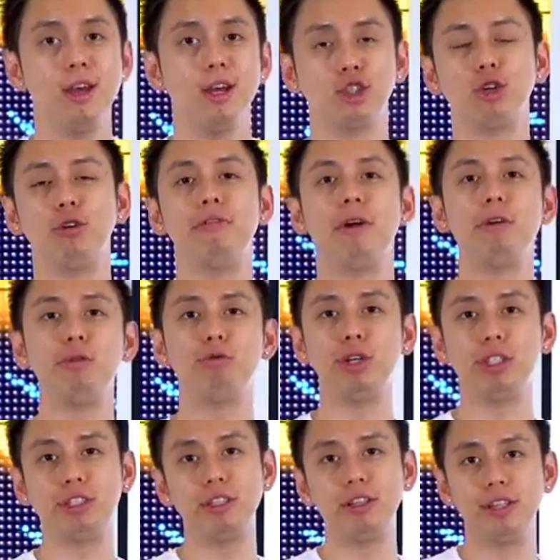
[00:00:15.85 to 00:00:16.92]
So very
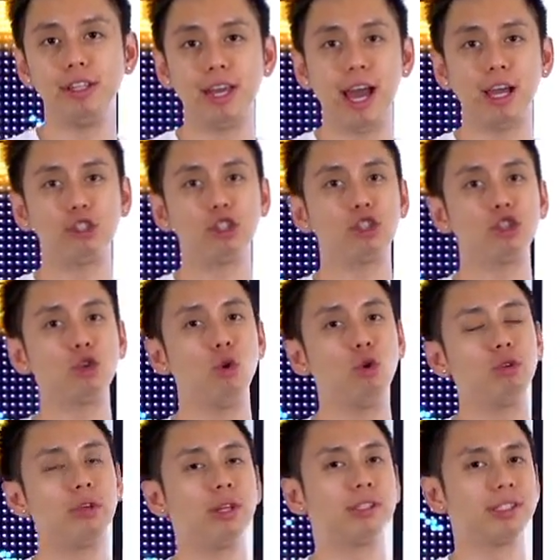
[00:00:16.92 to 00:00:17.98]
recently, I just
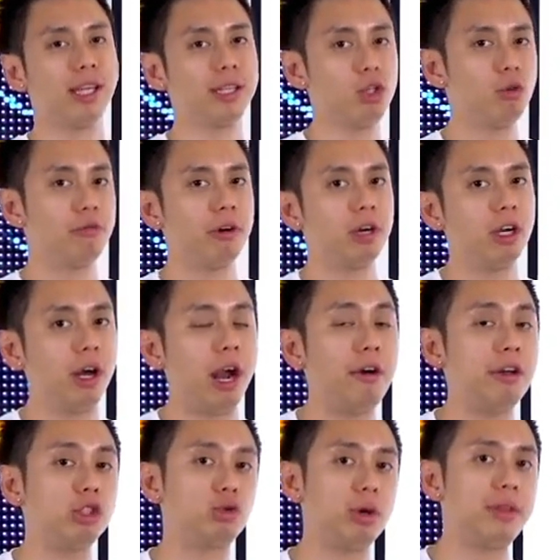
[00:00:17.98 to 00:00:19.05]
sold slightly over one
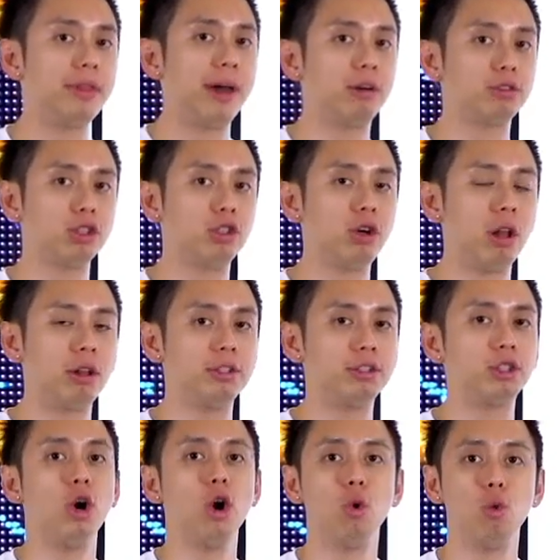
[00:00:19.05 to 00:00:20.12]
hundred twenty thousand
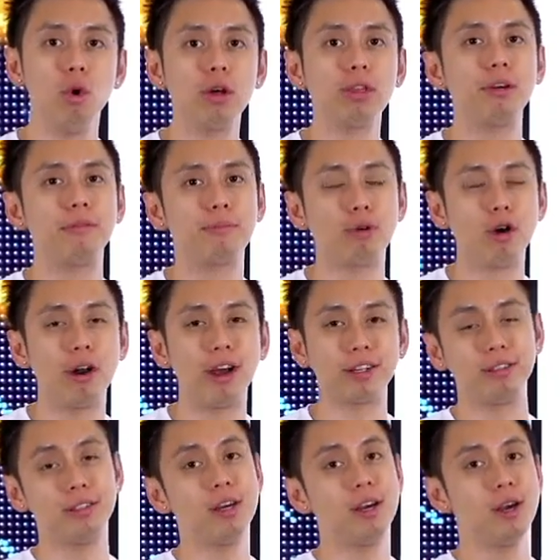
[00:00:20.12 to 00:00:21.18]
dollars worth of
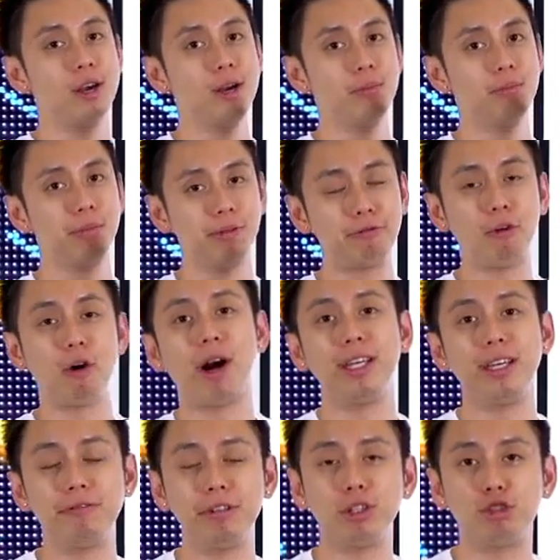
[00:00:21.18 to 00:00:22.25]
product before
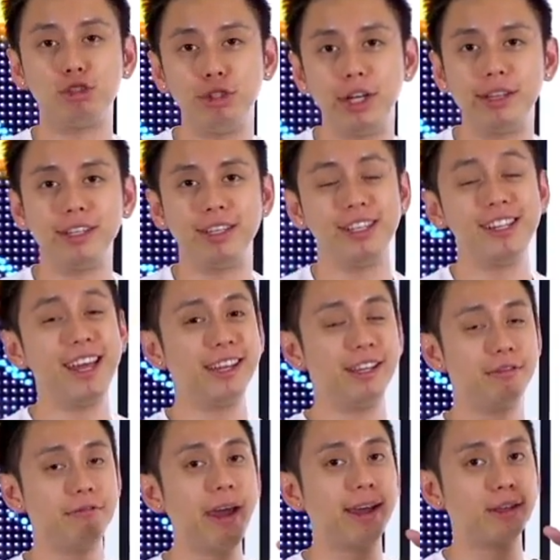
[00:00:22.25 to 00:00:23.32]
I even created it. And
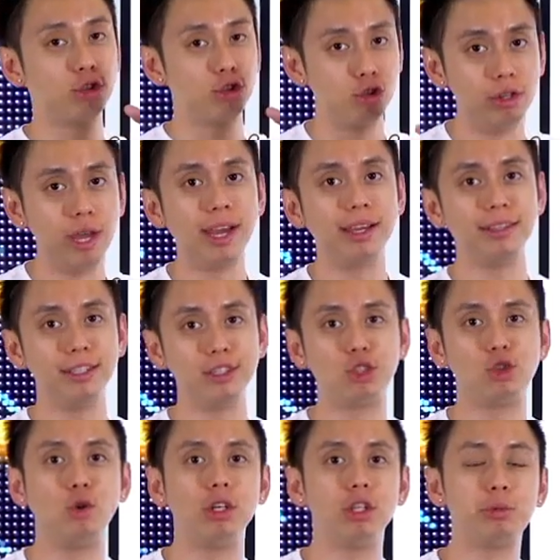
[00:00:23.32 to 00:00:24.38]
in fact, tonight is
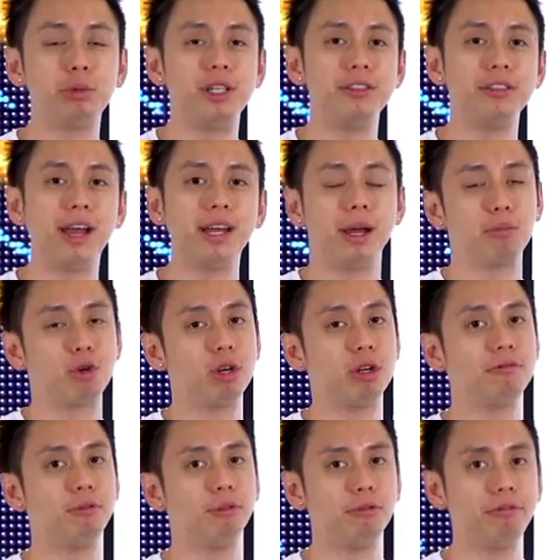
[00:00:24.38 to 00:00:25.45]
going to be the night I'm going
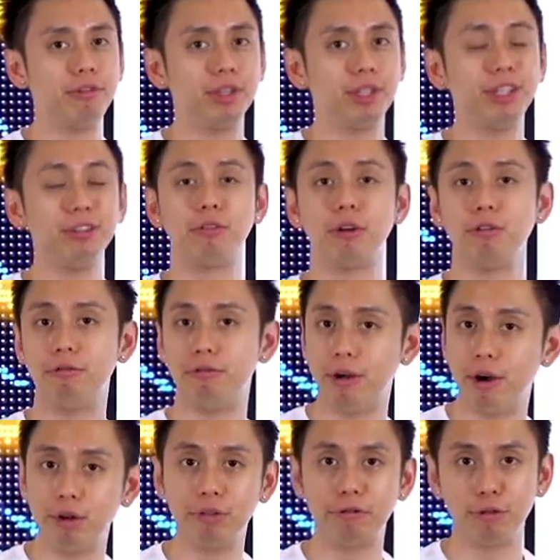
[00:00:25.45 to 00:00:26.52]
to fulfill it for the
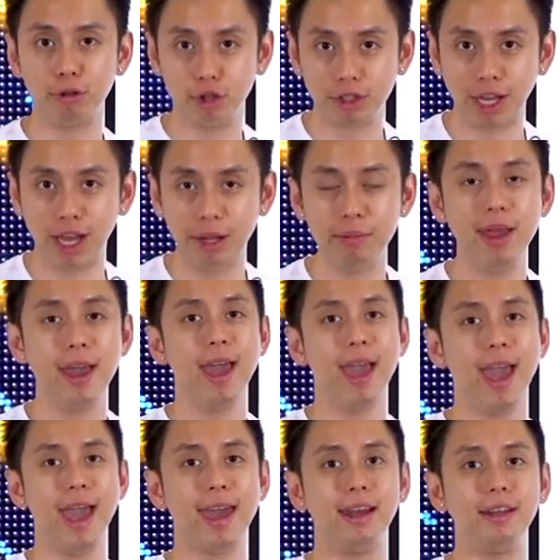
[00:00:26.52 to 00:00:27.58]
very first time.
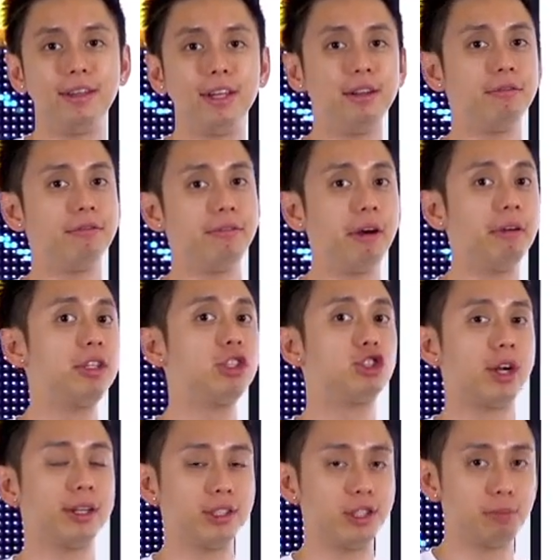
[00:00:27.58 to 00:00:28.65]
And I did it very
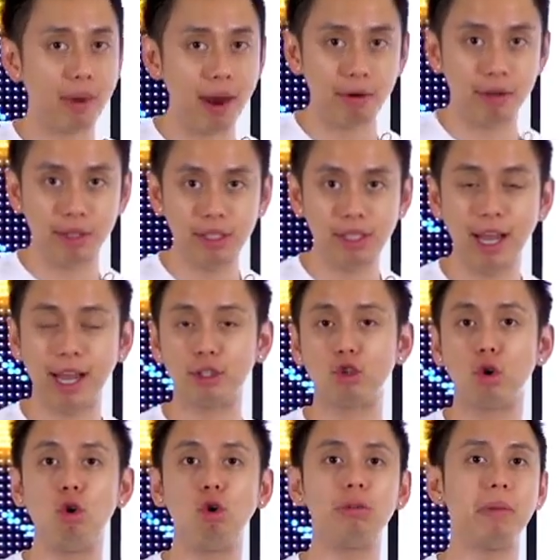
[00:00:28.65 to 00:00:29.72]
transparently. I
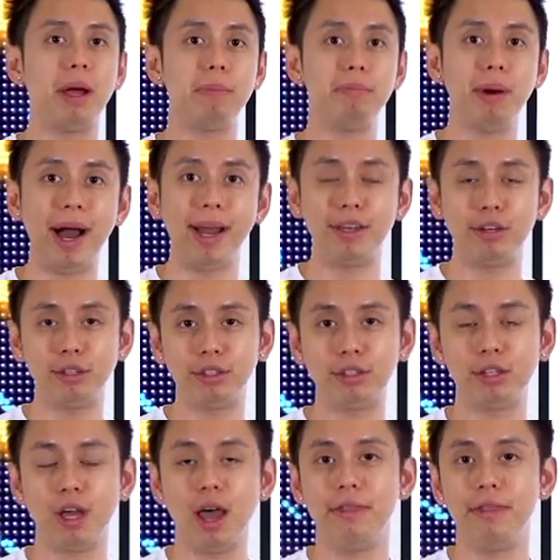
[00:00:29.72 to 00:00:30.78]
told my
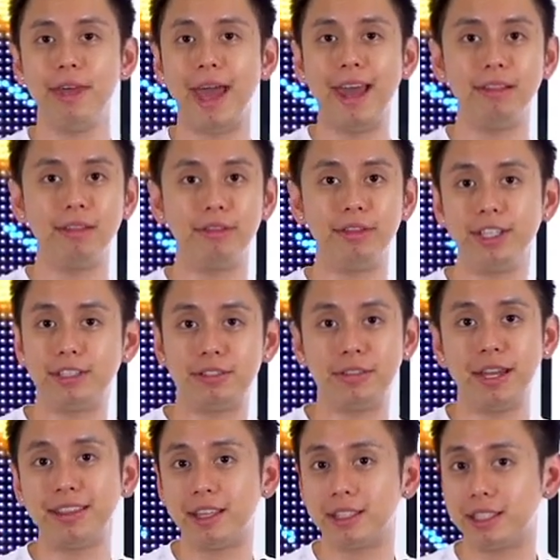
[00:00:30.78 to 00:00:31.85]
buyers that this
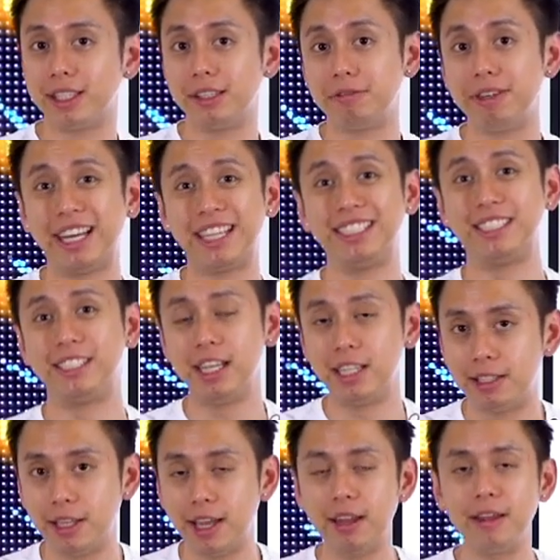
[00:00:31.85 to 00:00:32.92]
thing doesn't even
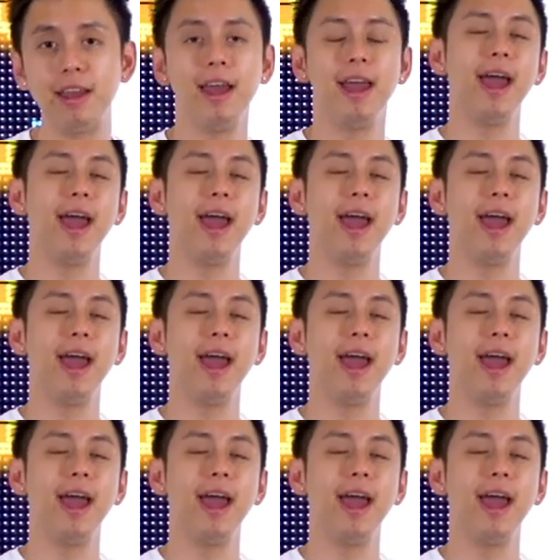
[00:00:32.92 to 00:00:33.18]
exist yet.